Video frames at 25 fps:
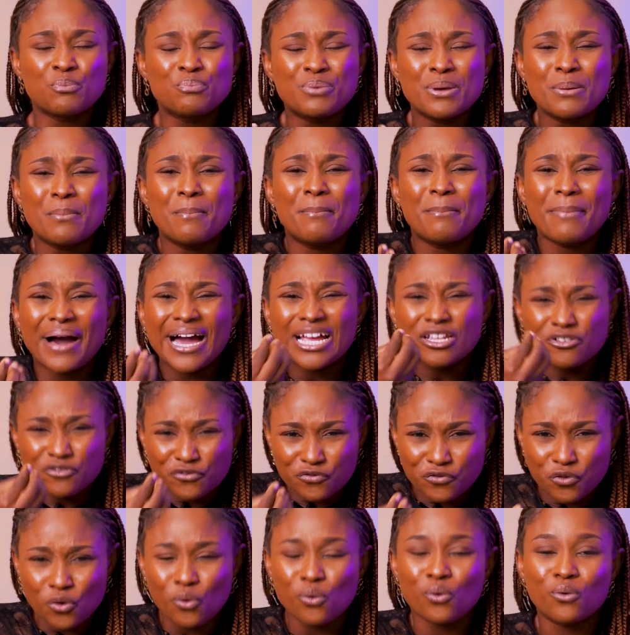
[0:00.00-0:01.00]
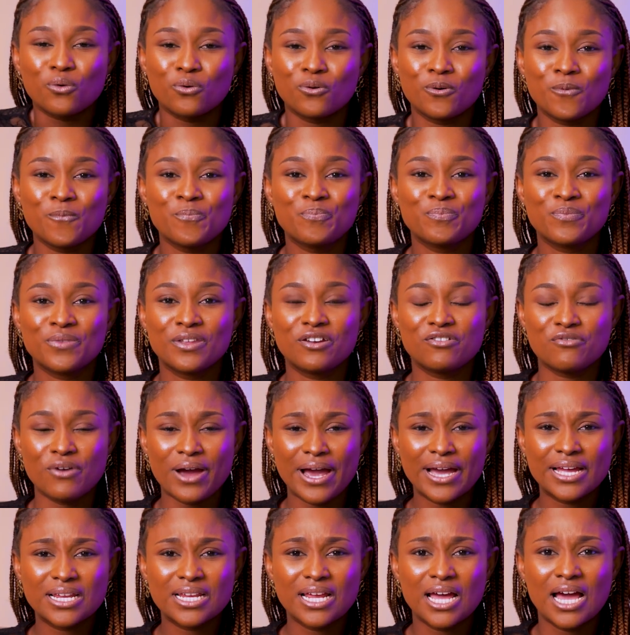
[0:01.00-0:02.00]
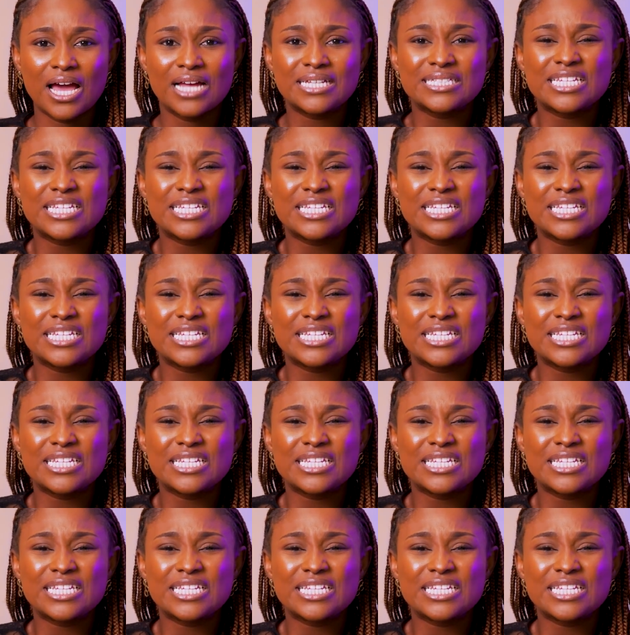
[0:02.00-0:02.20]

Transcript: Be mindful, right?